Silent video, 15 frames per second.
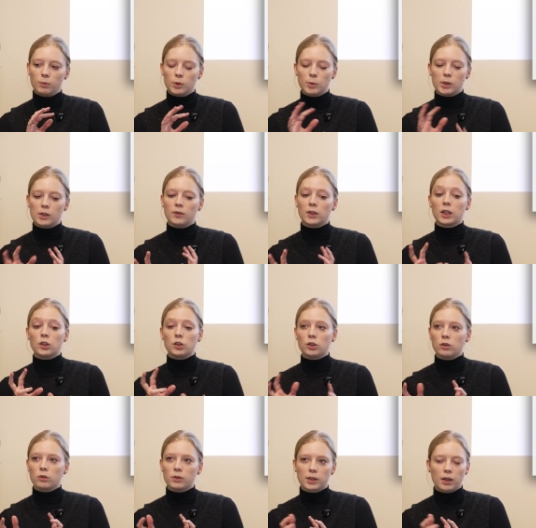specific
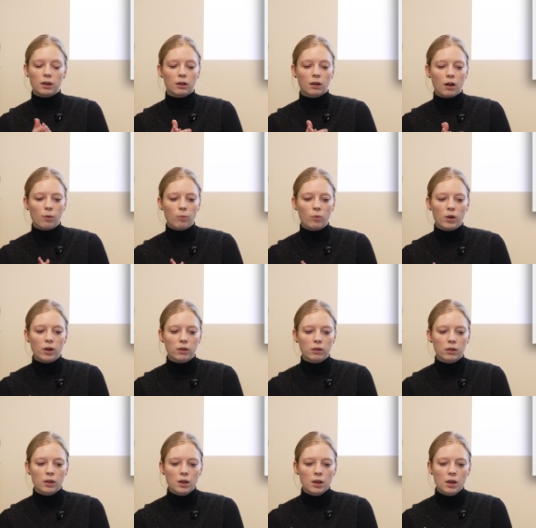issues that come with